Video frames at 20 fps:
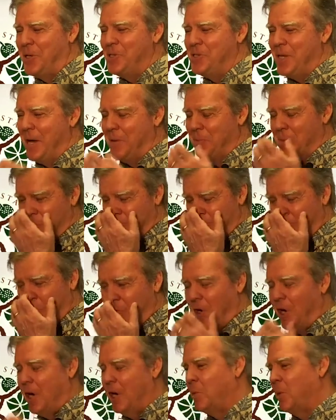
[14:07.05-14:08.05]
samples so
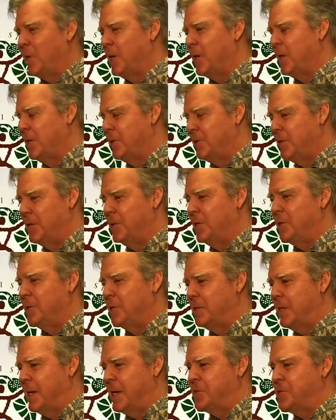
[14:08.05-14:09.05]
far, and we're going to continue to
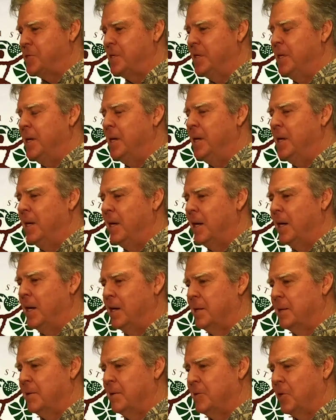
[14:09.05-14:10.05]
test.
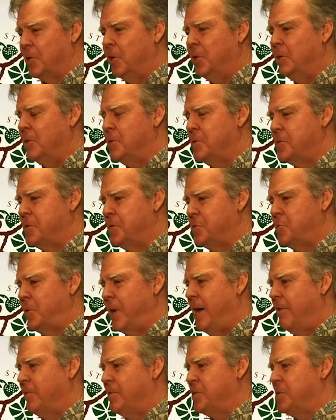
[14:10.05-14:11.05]
The good news is we
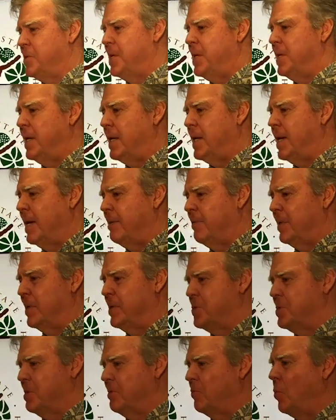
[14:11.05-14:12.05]
haven't seen any
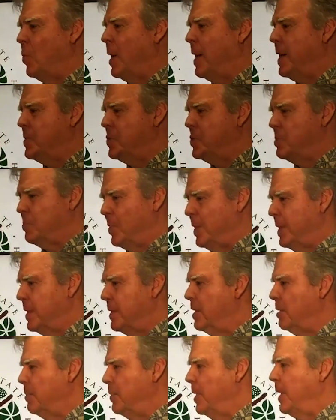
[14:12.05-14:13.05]
evidence of
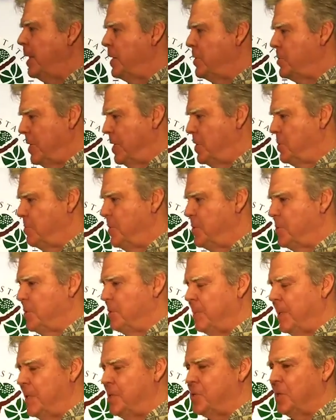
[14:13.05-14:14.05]
widespread community transmission
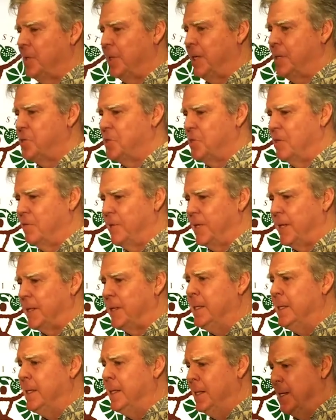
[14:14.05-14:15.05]
based on that survey.
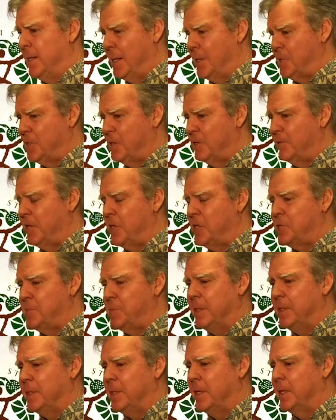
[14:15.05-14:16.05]
That survey has
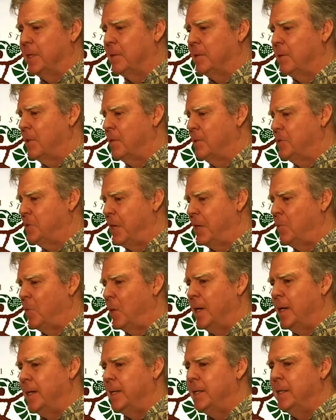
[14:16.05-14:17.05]
been done
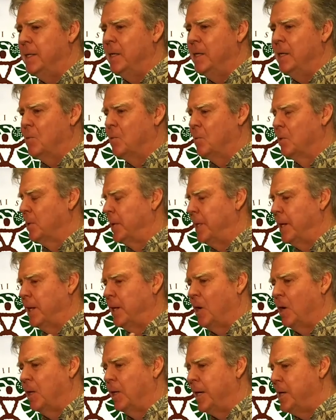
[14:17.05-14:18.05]
statewide. We're looking at
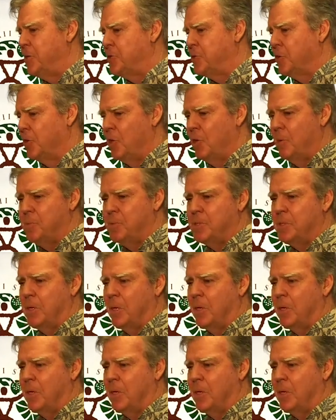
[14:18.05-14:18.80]
all age groups,